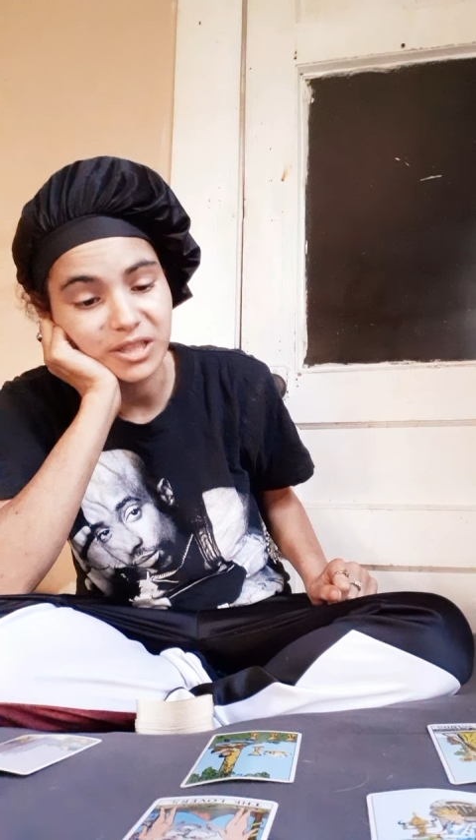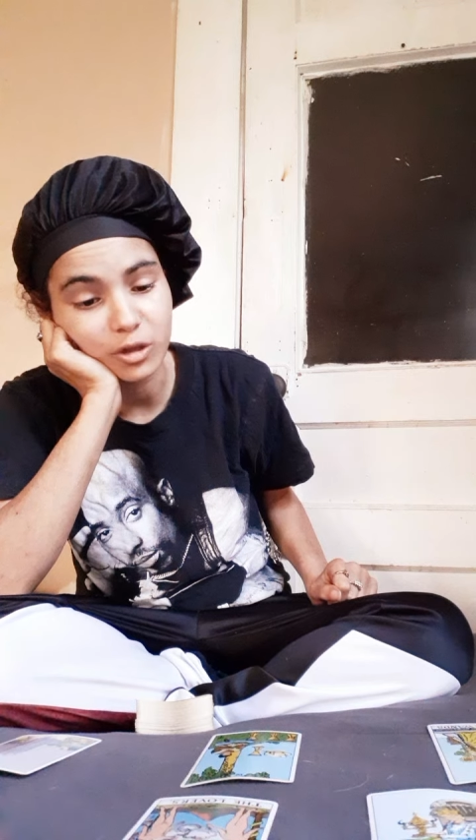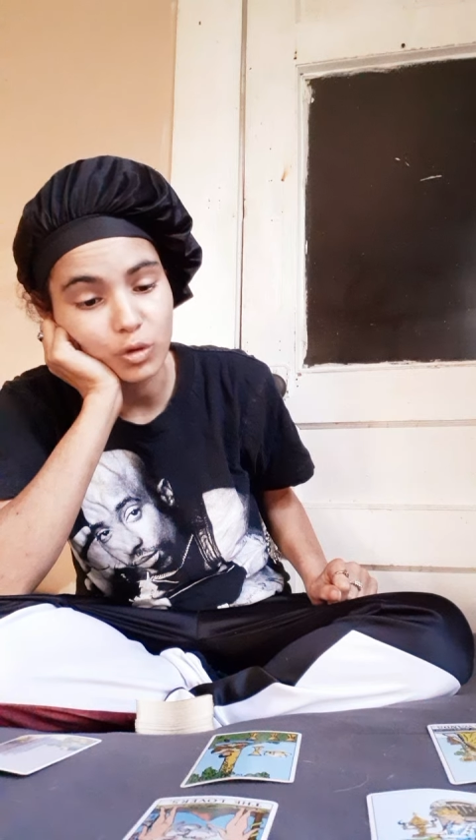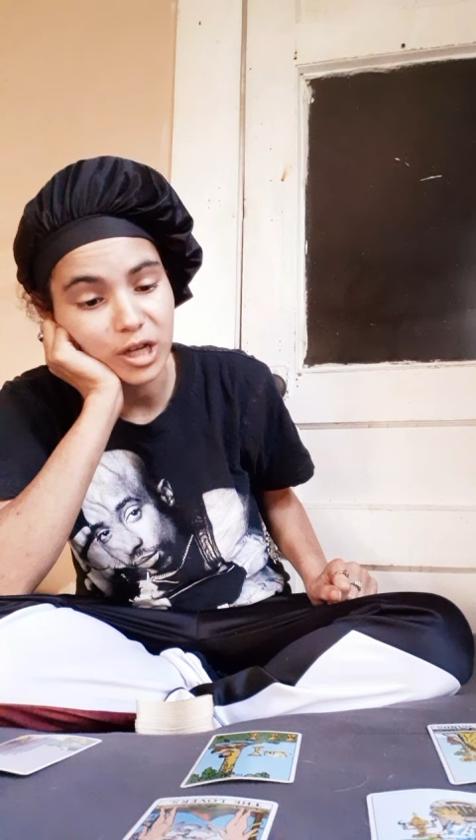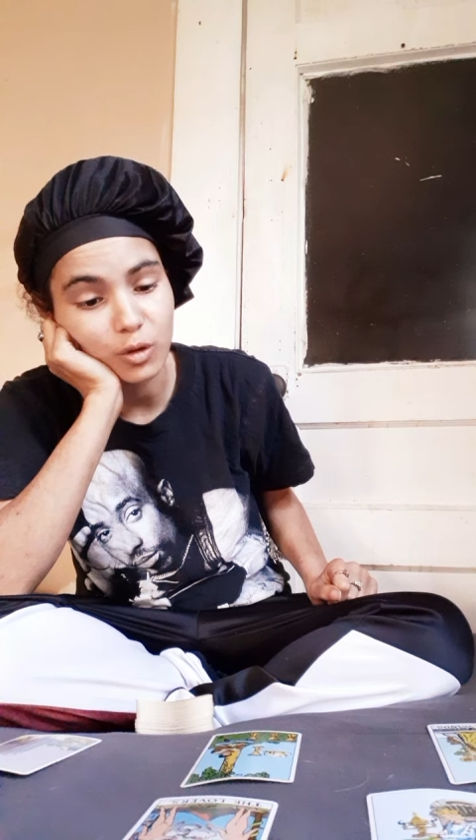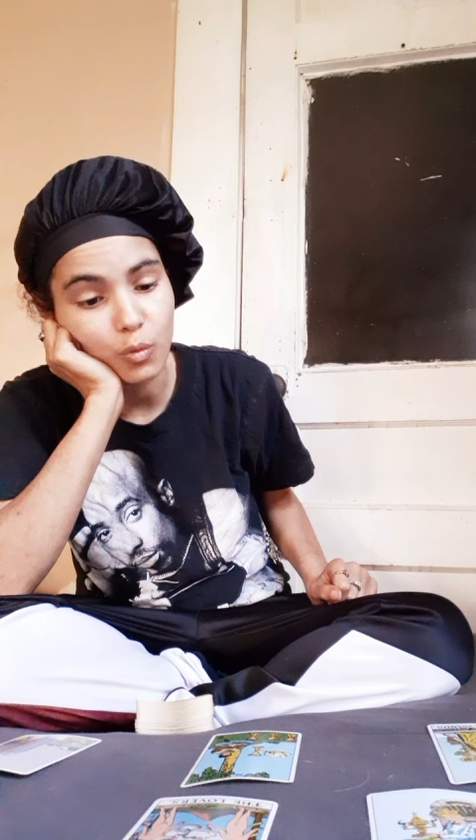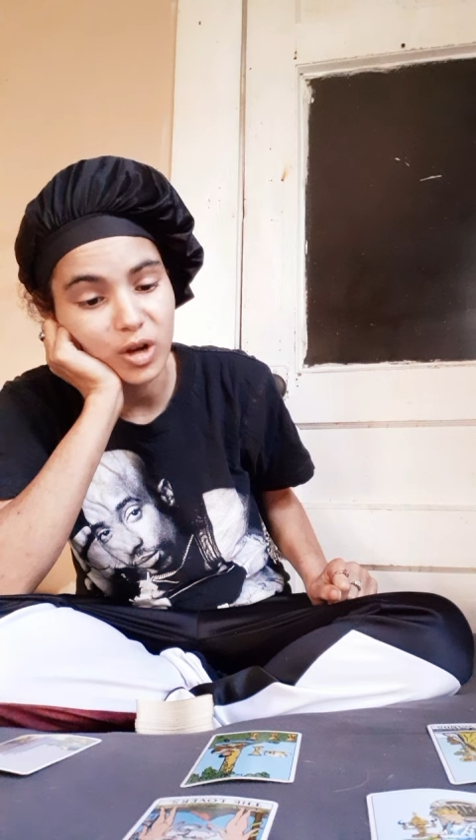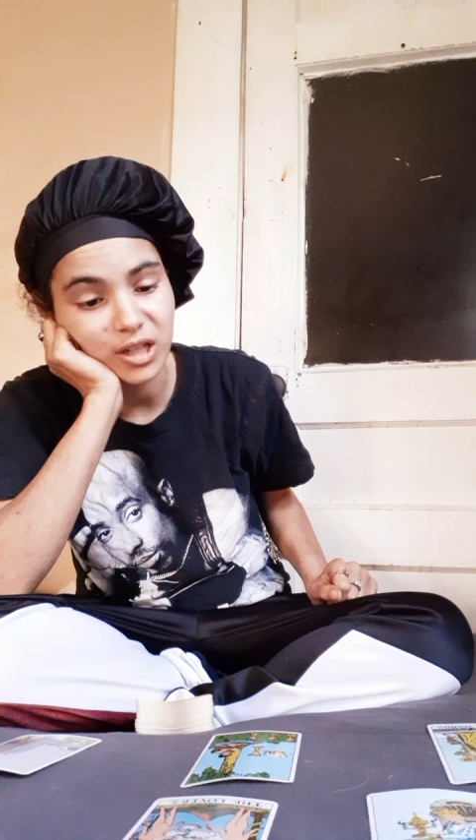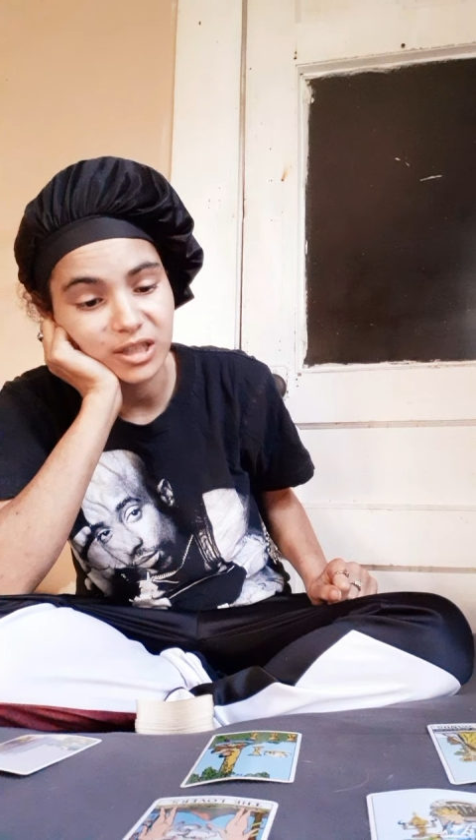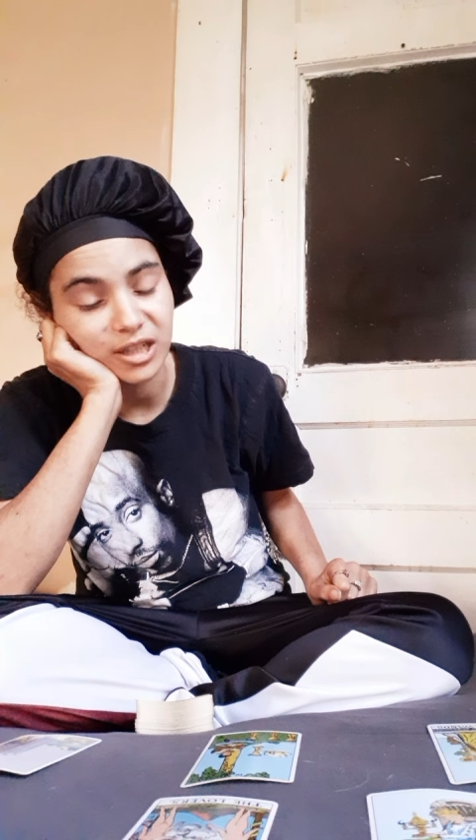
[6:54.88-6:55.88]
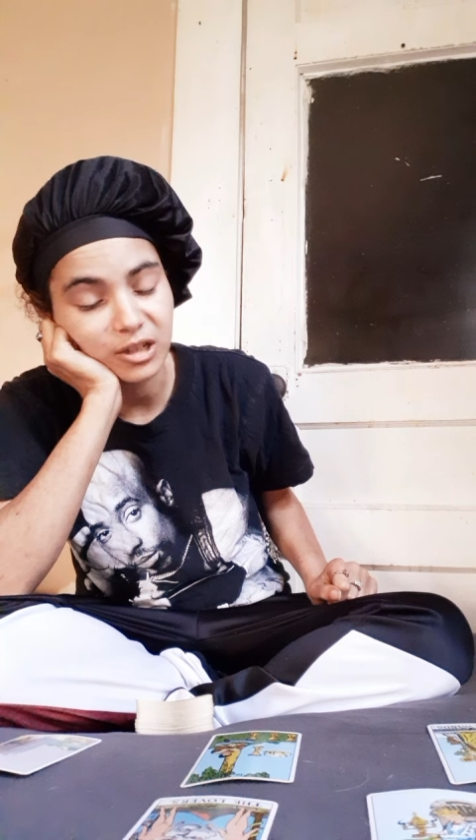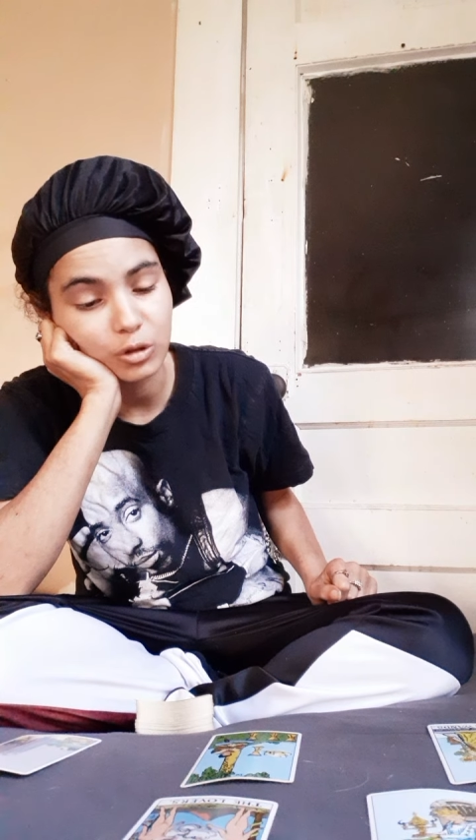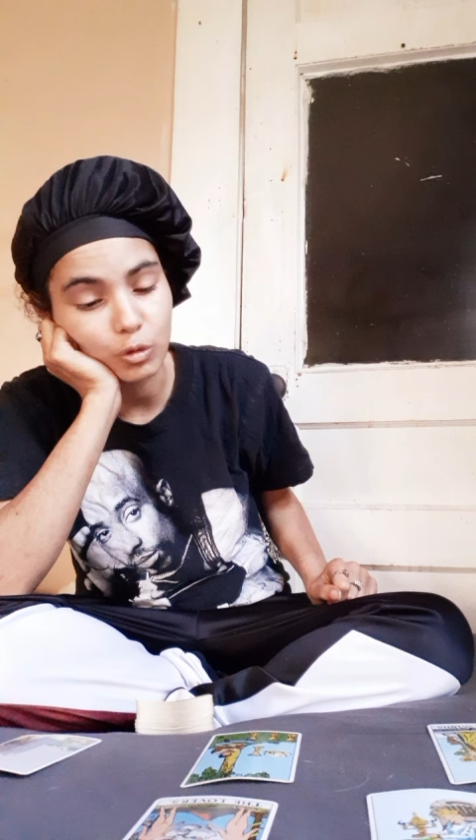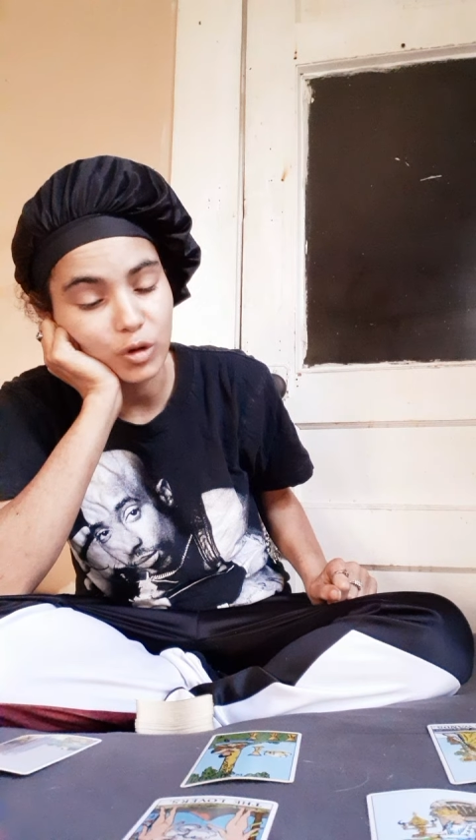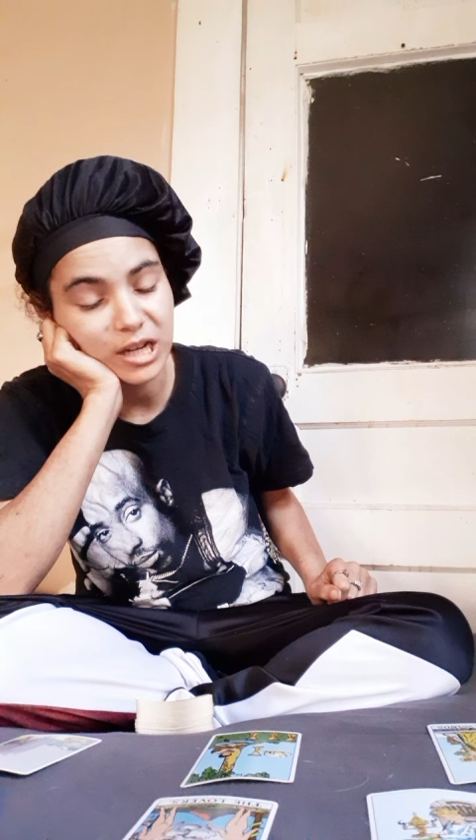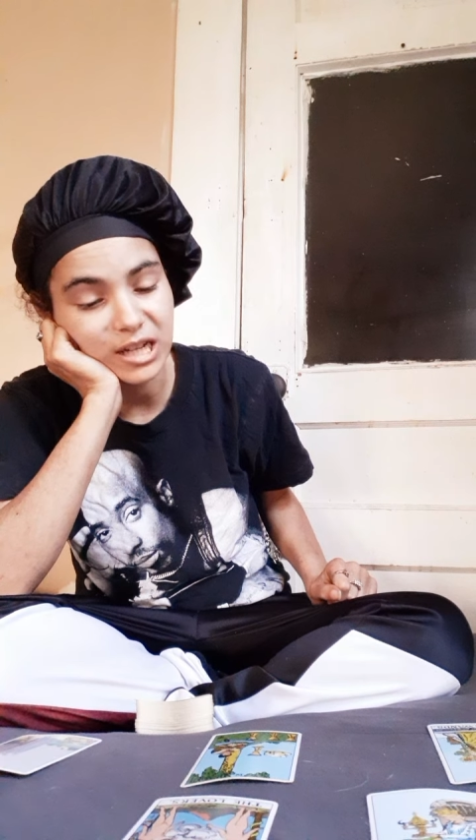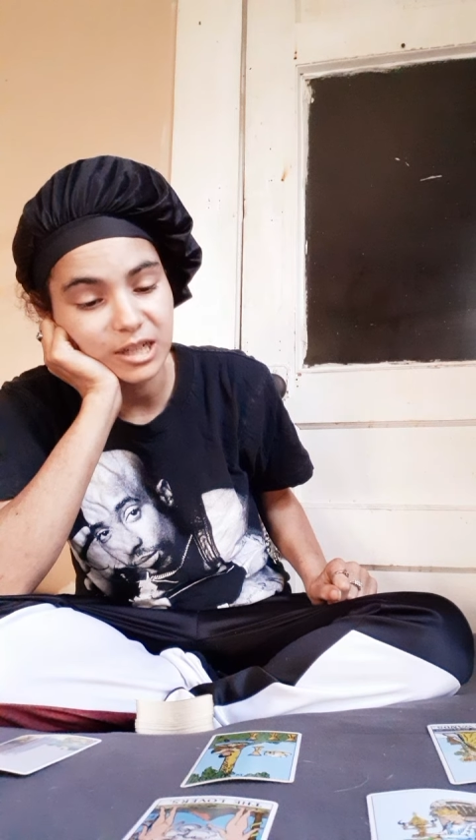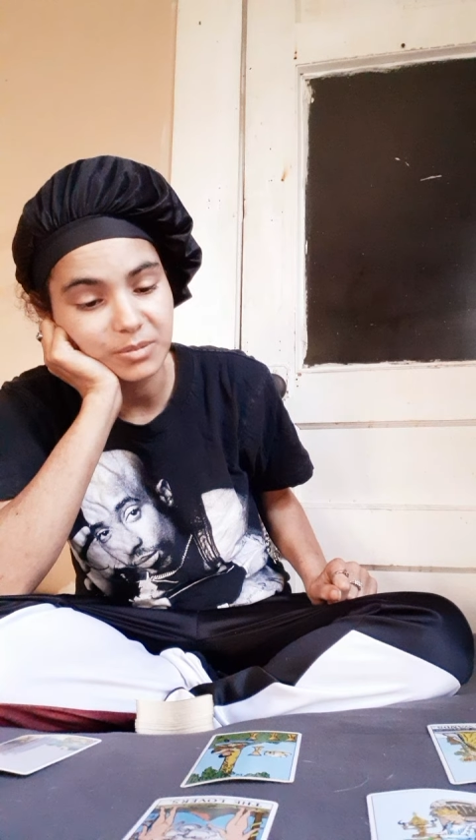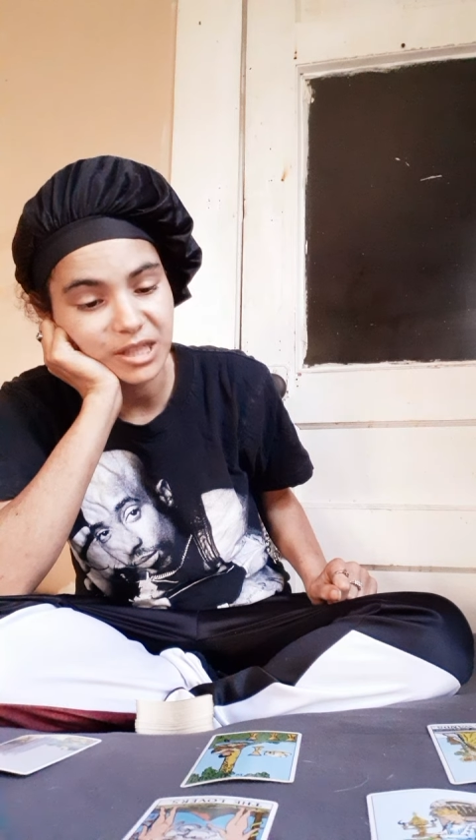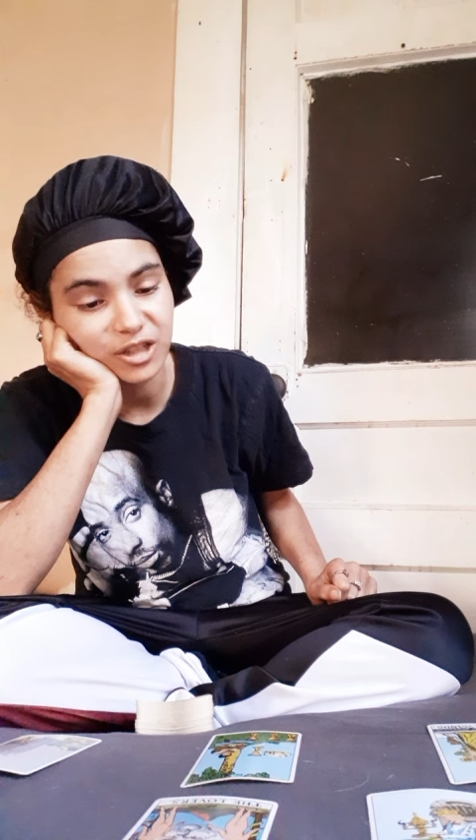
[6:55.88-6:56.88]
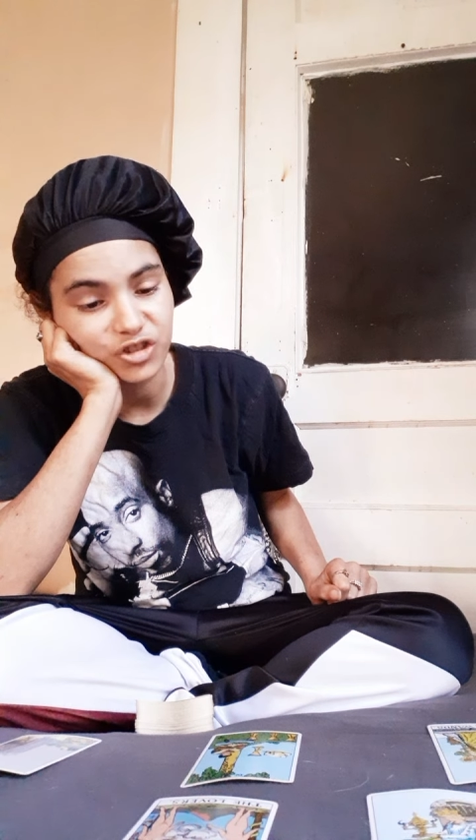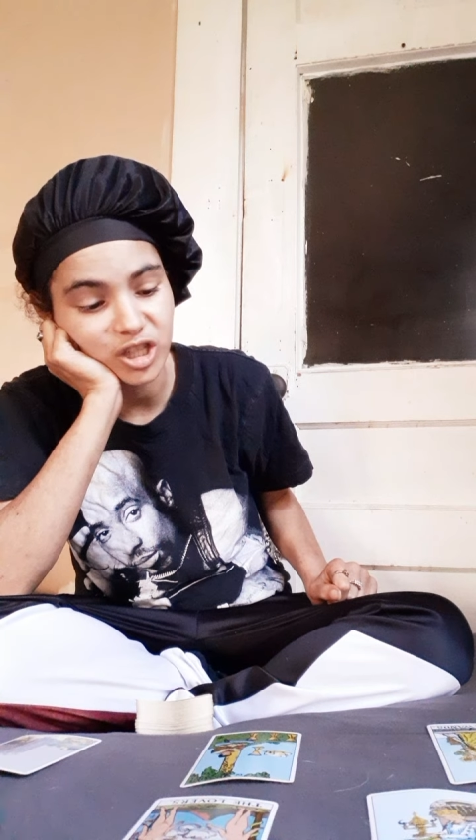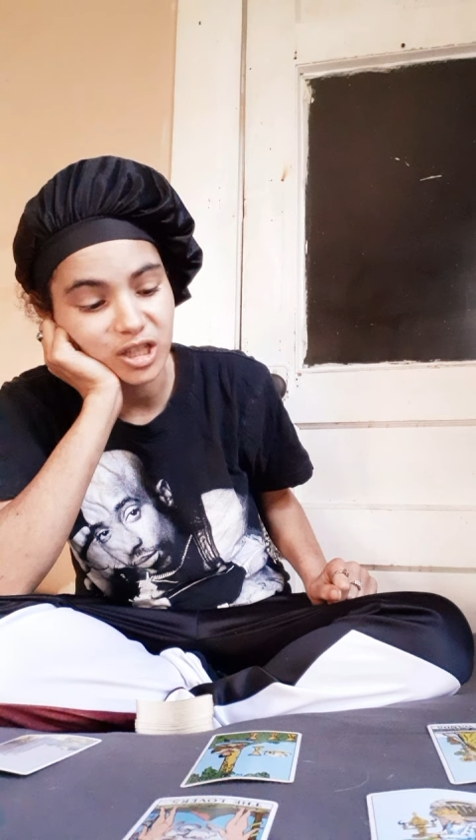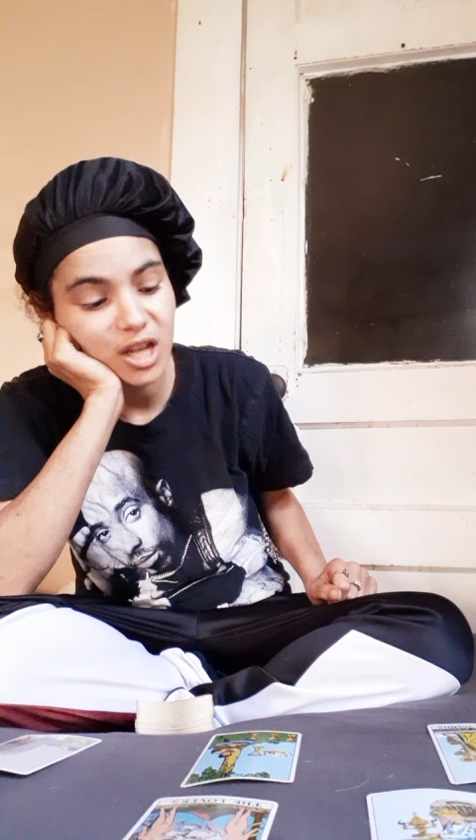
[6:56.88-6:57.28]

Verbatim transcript: the queen of one, the queen of cups energy.